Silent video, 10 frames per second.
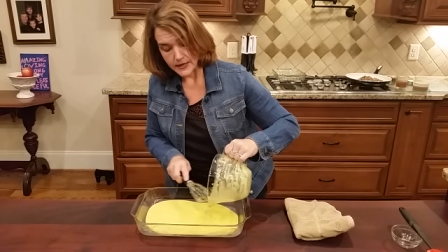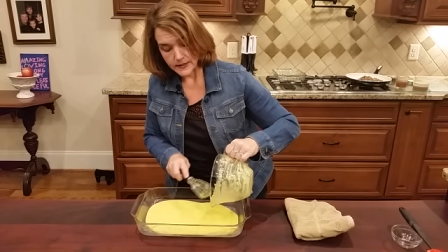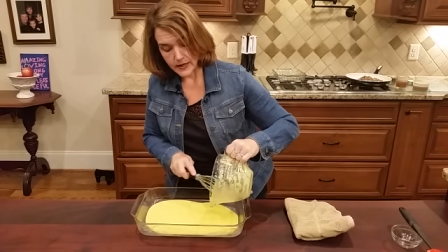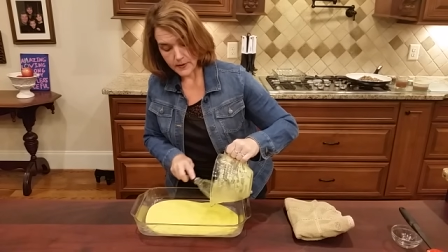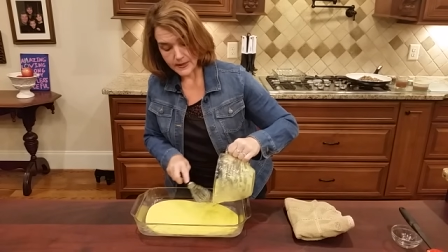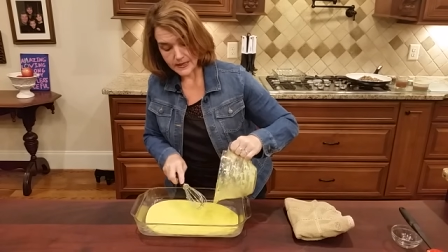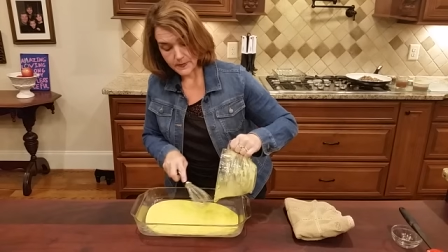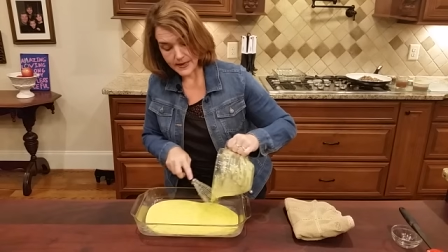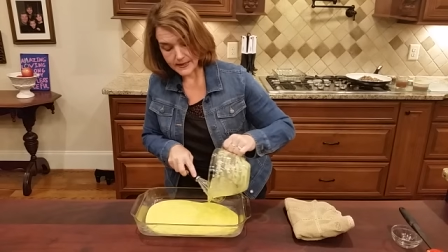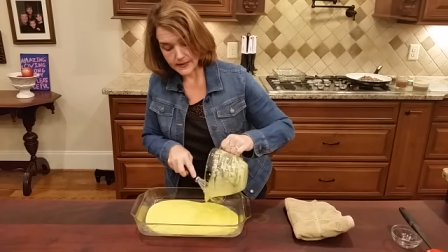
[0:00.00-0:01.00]
So it
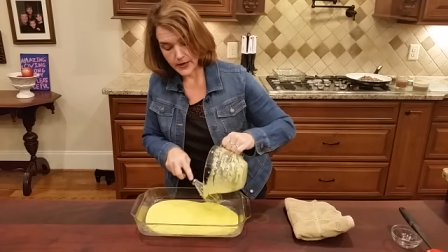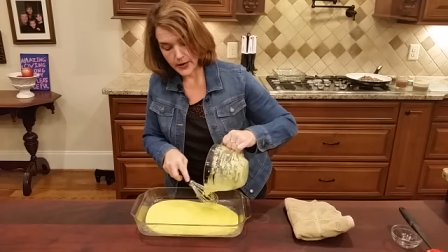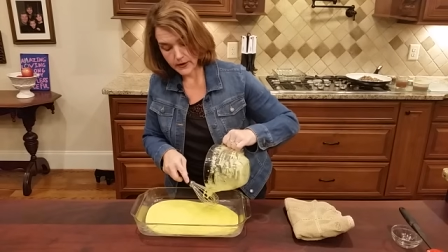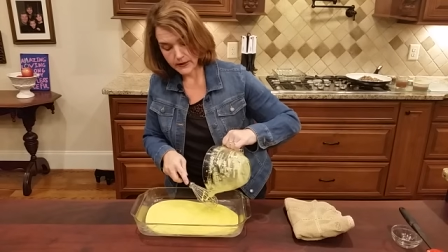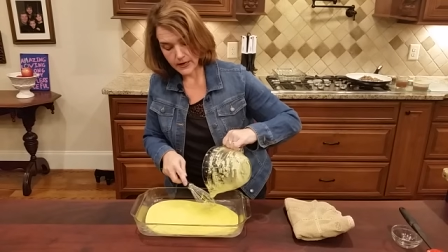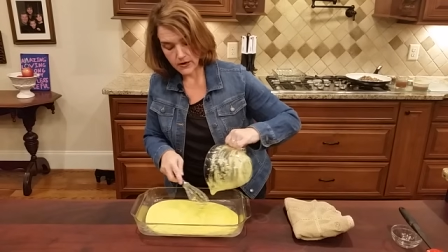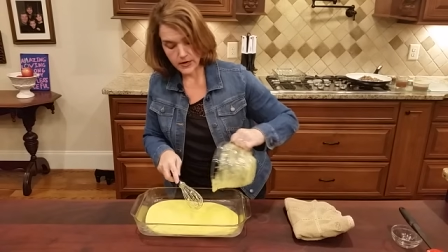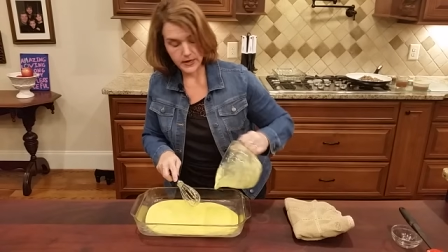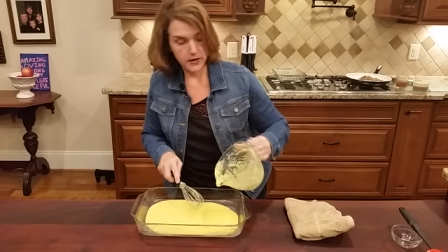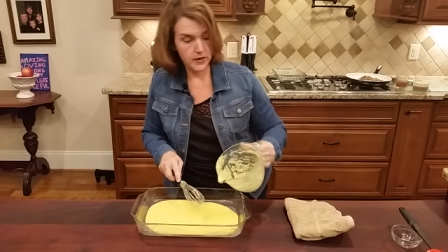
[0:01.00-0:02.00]
depends totally
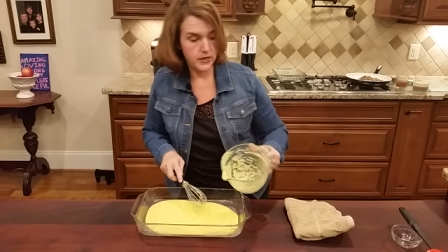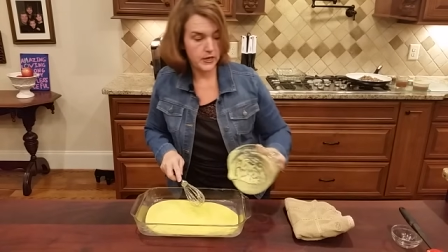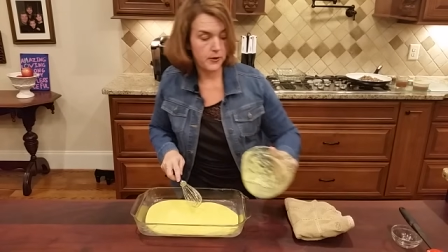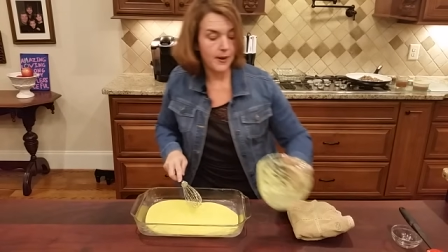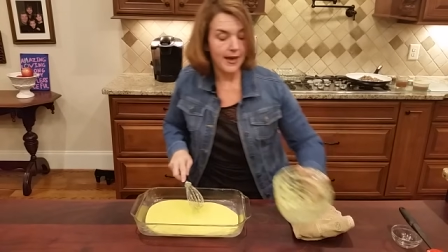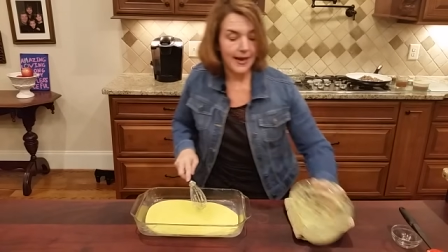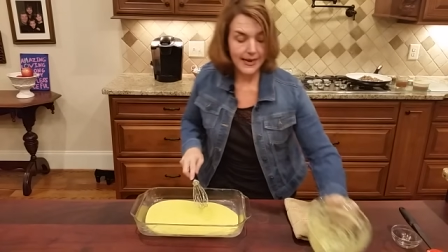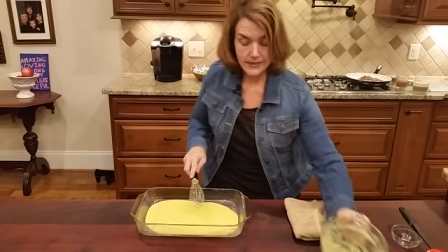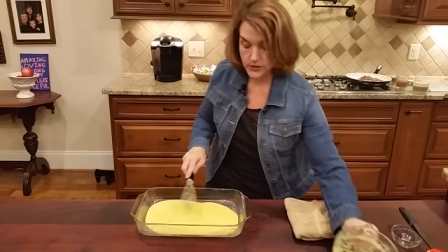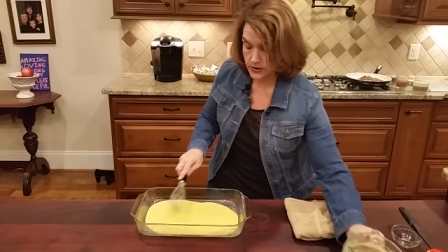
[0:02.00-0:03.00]
on, on you.
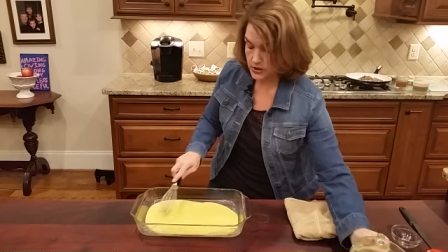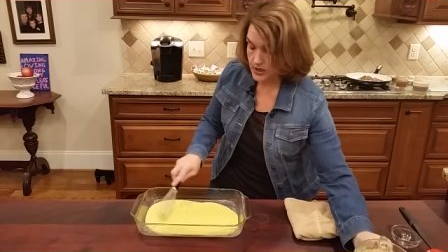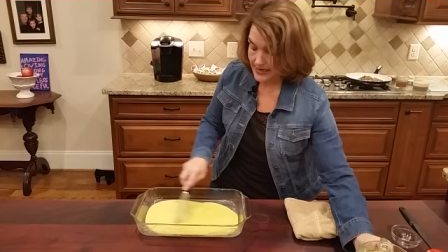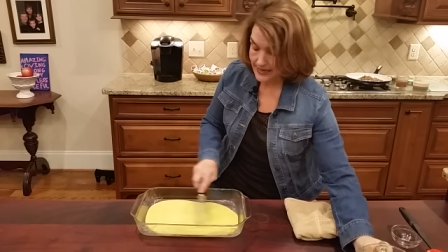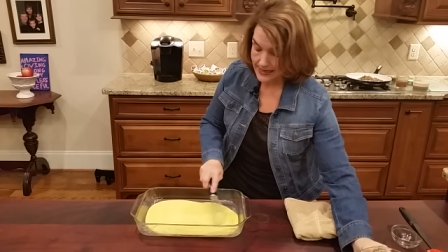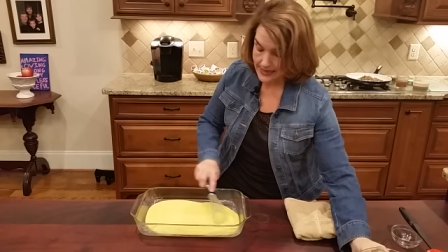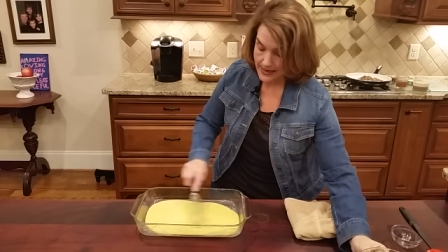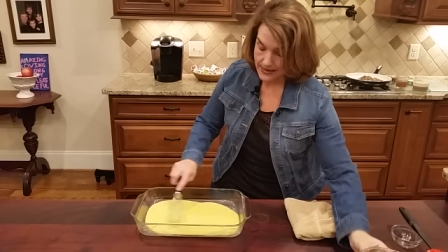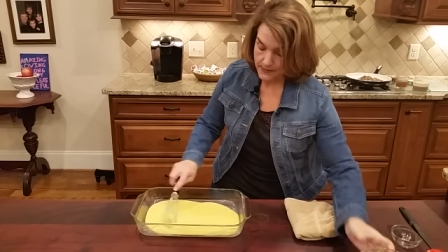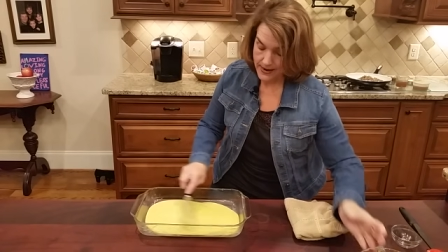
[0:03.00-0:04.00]
I'd start checking
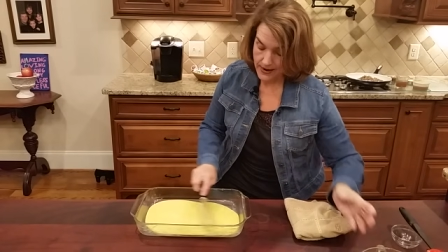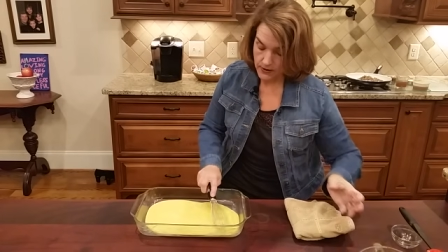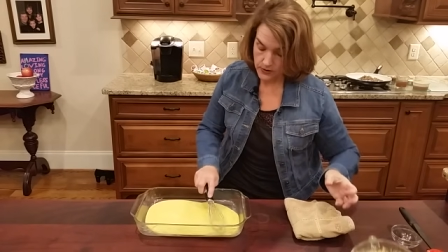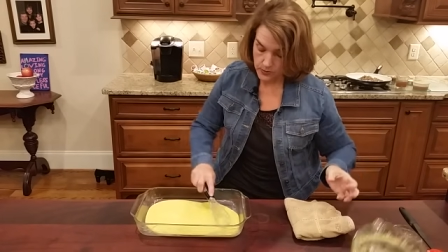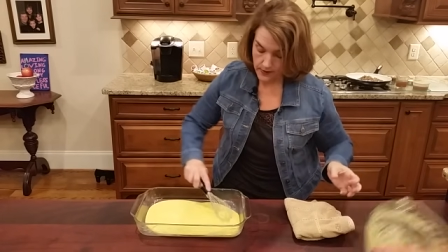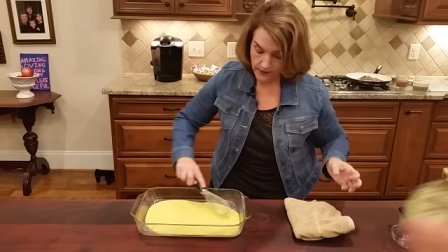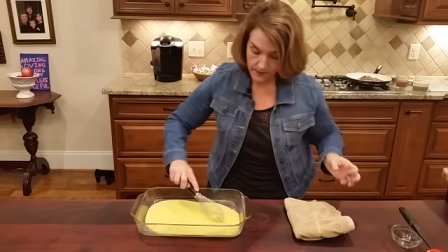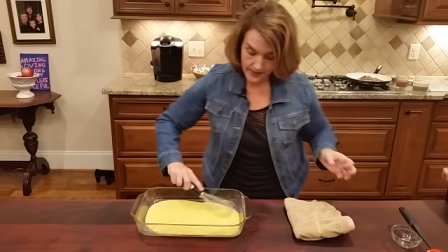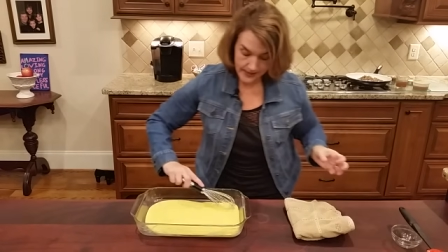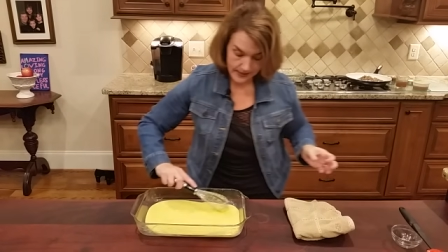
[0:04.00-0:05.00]
it at about
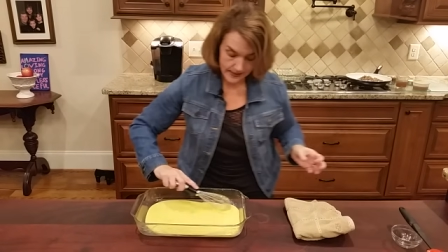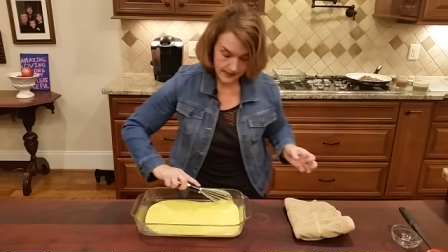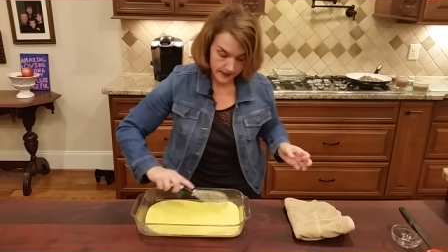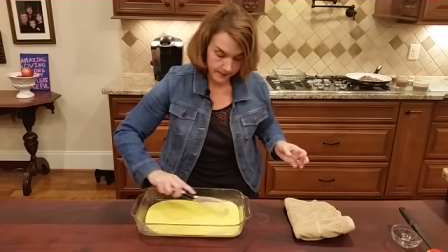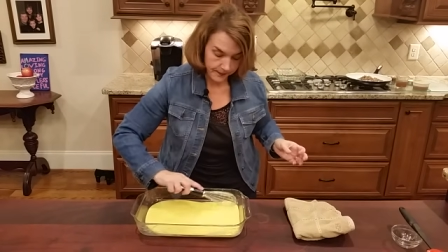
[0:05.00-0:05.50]
12 minutes